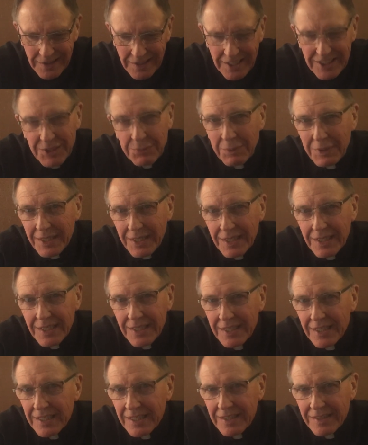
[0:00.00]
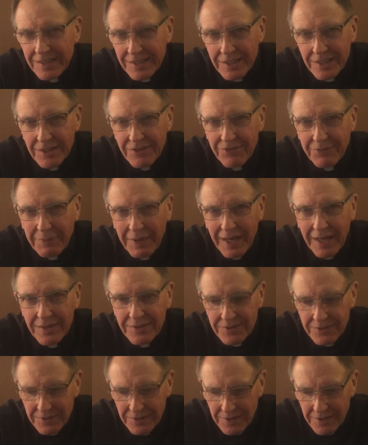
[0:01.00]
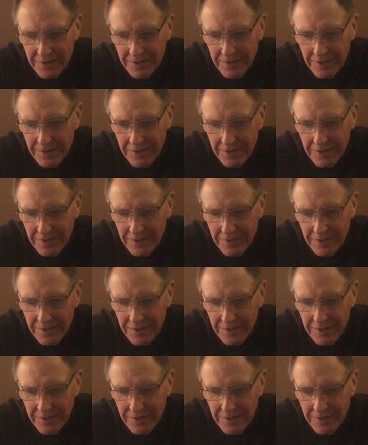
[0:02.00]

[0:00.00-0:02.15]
At the beginning and at the end of Mass,